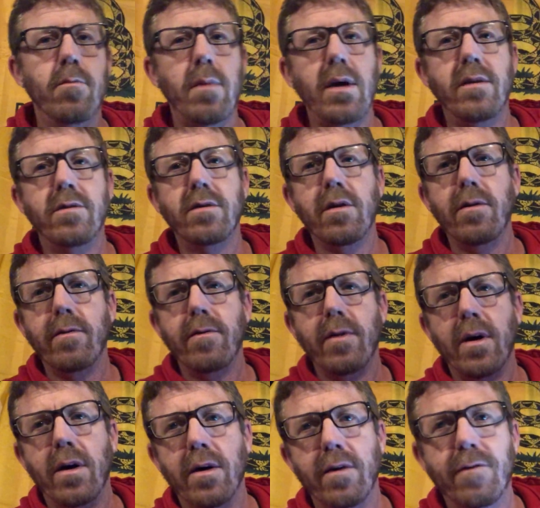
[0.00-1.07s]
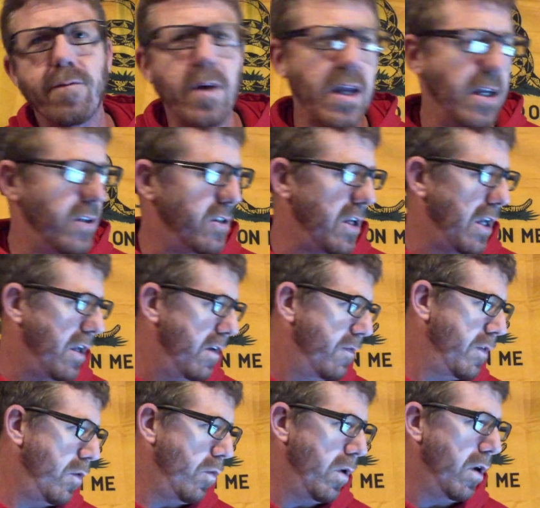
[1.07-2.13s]
made sort of a fricassee,
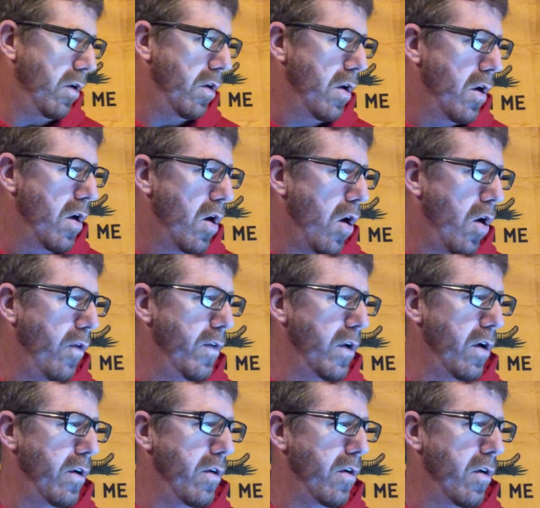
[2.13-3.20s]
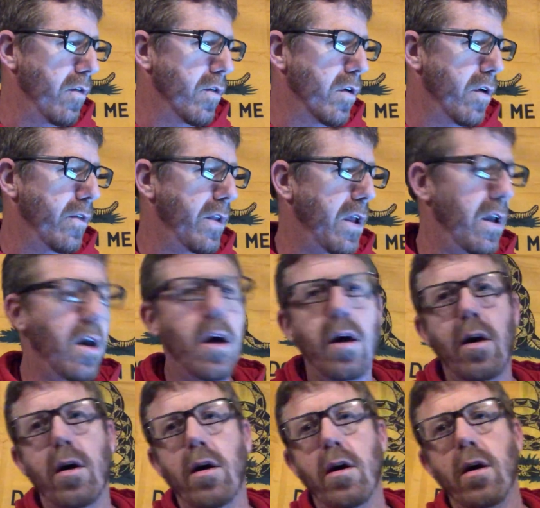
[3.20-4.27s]
if you will, over on the
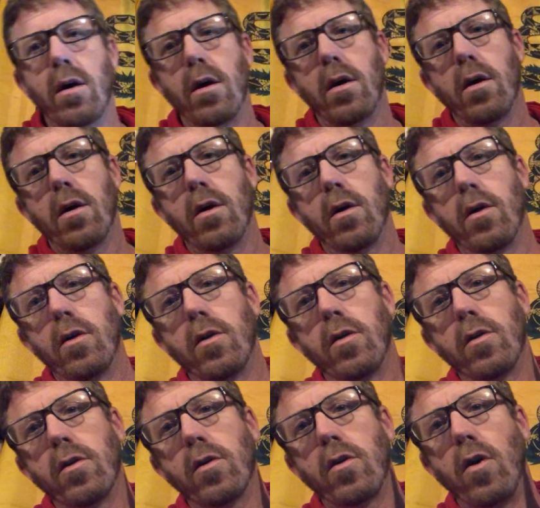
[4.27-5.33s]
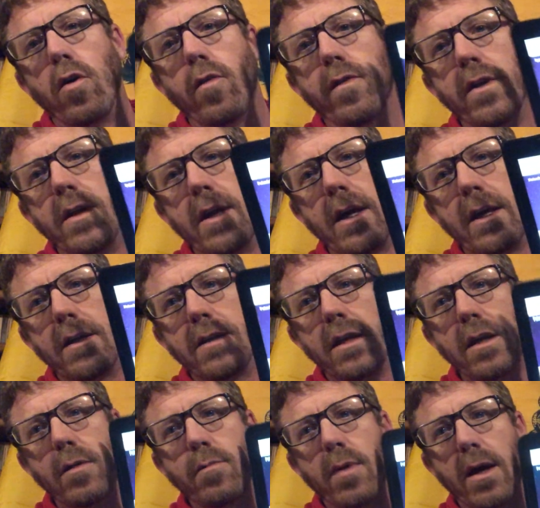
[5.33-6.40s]

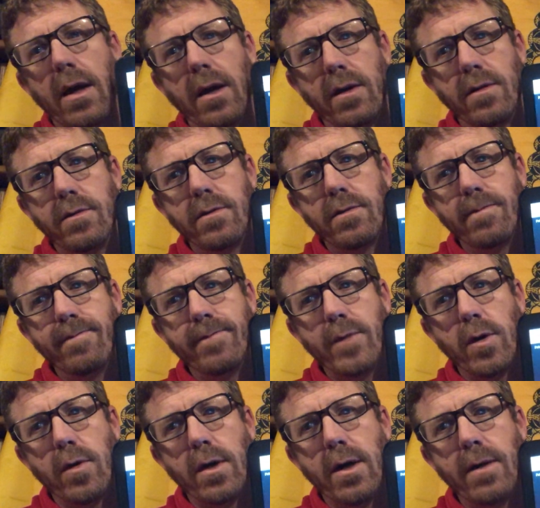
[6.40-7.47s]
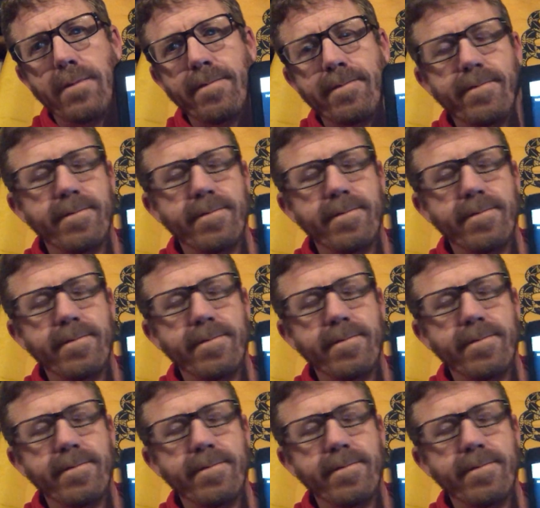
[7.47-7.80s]
COVID-19 page, okay?